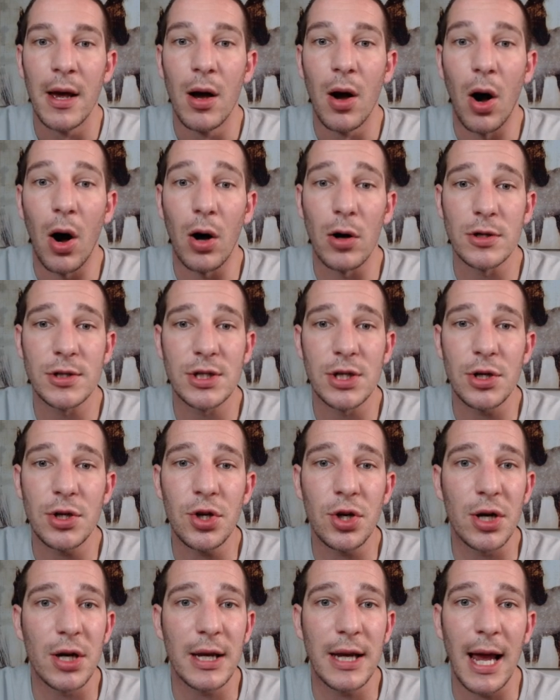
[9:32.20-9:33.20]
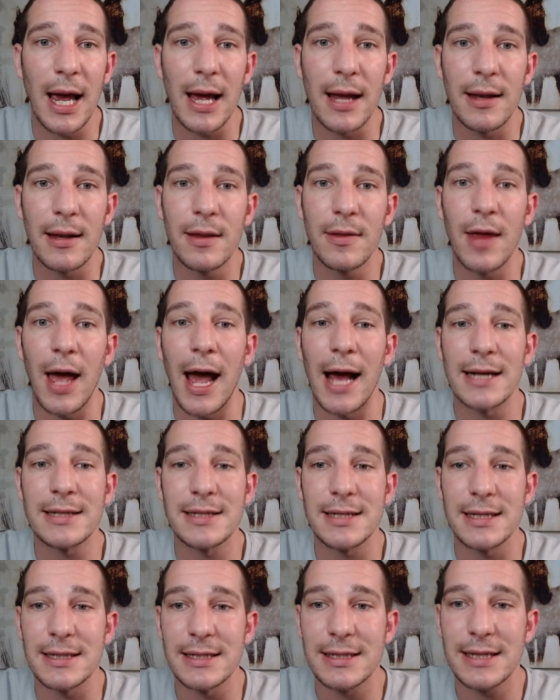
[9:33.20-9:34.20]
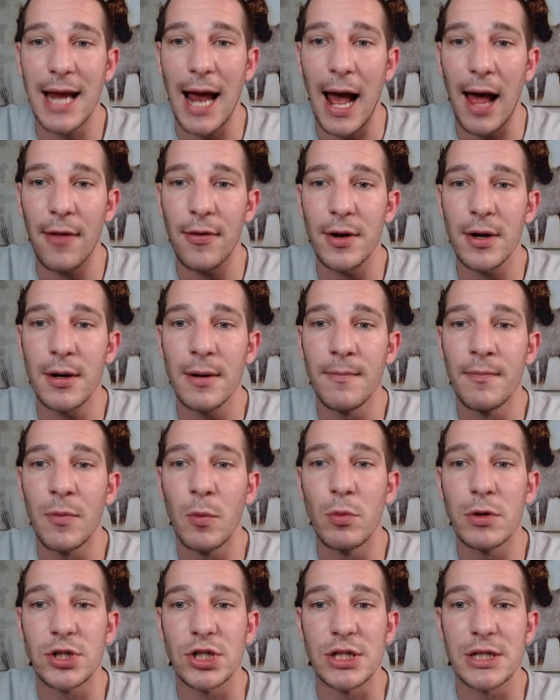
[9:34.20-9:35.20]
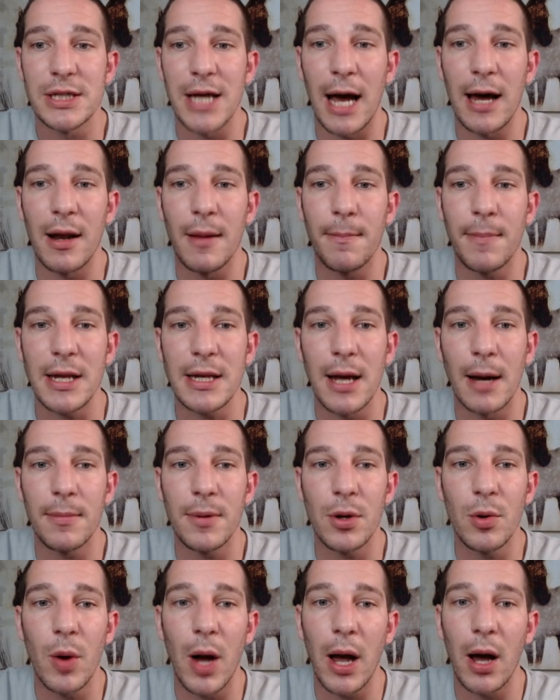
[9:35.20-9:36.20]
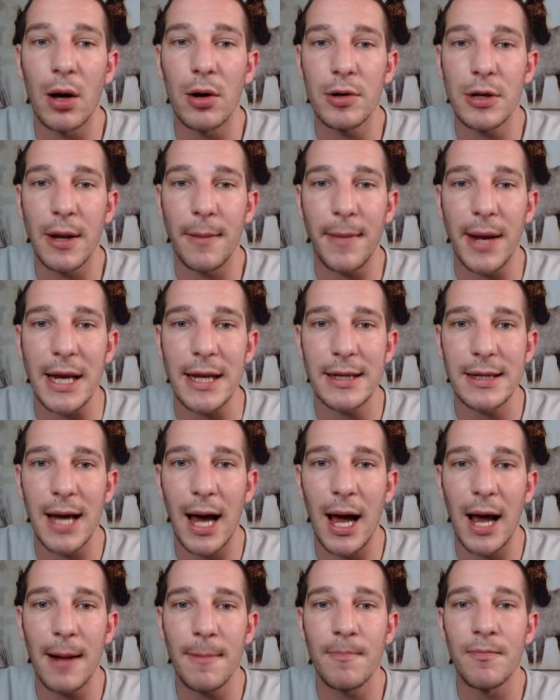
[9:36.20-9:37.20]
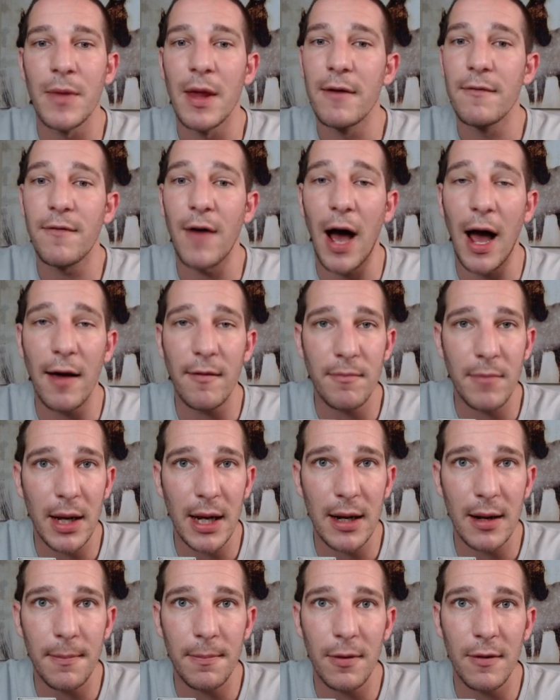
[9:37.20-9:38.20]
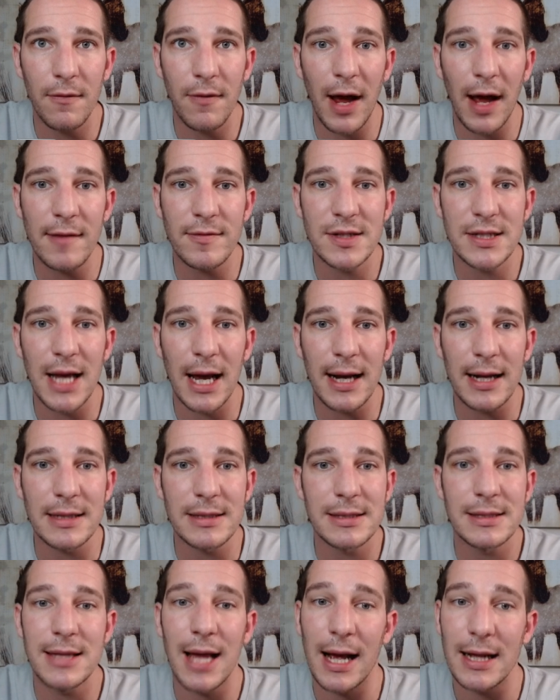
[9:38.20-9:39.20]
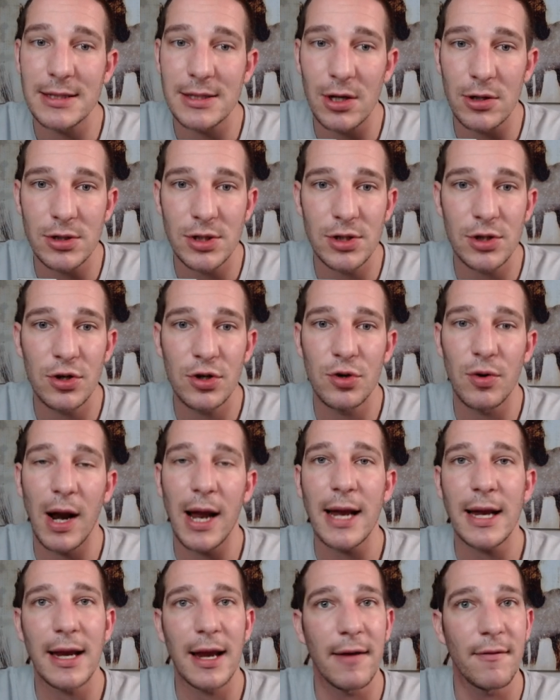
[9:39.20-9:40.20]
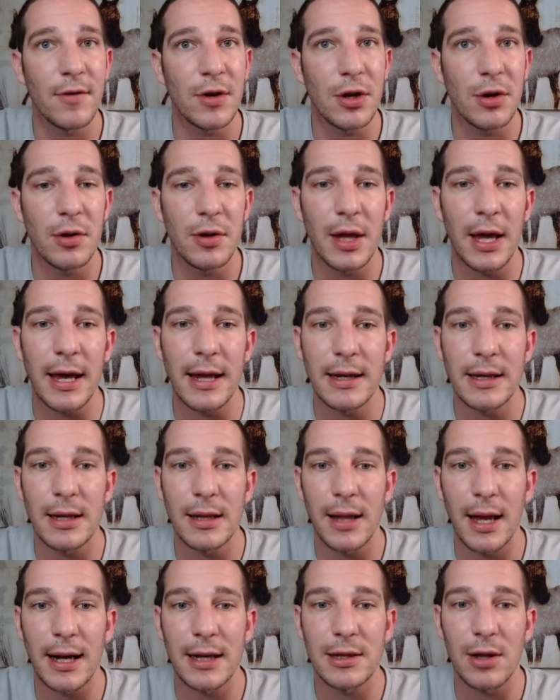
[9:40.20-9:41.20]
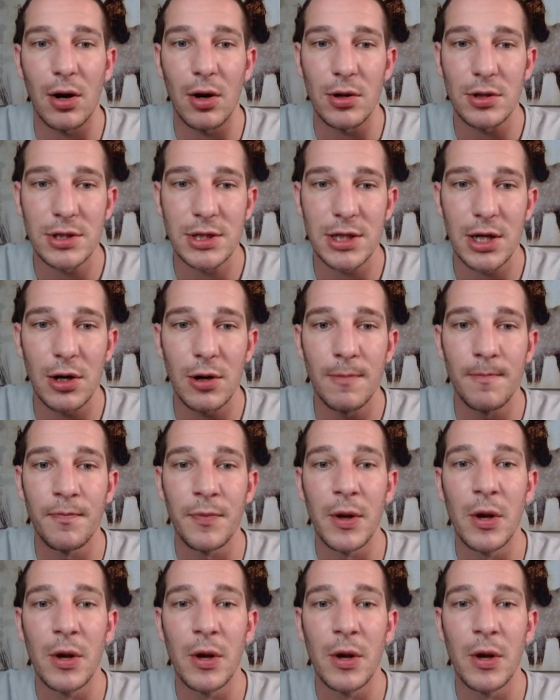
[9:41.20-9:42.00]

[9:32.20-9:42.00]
Also, you could get the Essence Gather, which is out of BWL in the meantime. 5 mana per 5 seconds. That's also great, giving you the intellect also.